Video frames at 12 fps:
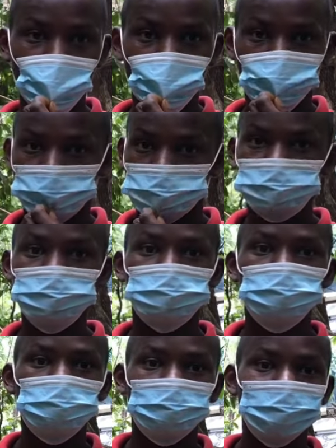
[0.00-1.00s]
for
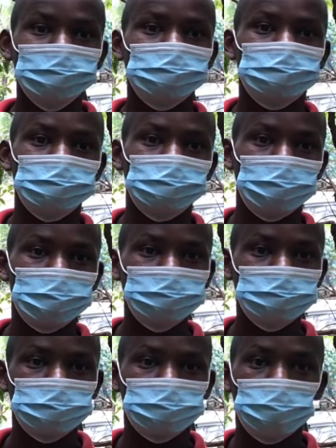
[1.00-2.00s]
$60
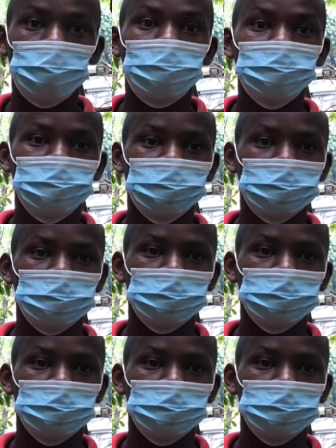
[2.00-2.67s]
for 1 year.